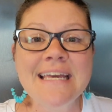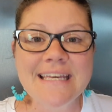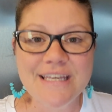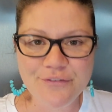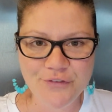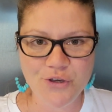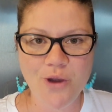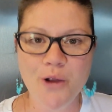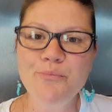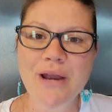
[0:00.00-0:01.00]
If you
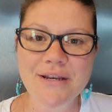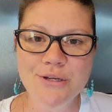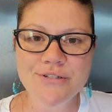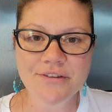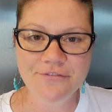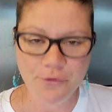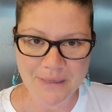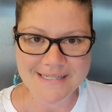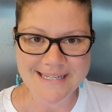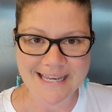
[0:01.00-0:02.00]
are brand new to
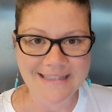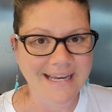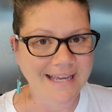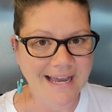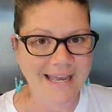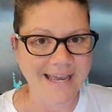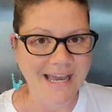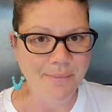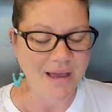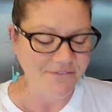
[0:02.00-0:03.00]
fermenting like I
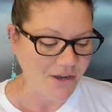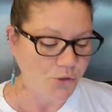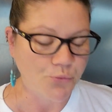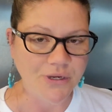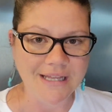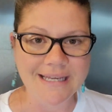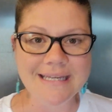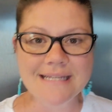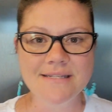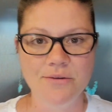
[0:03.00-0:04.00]
am, I've got a really
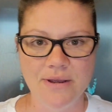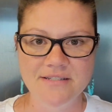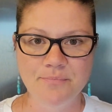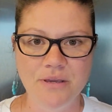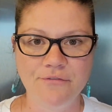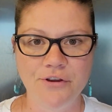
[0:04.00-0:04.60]
easy recipe for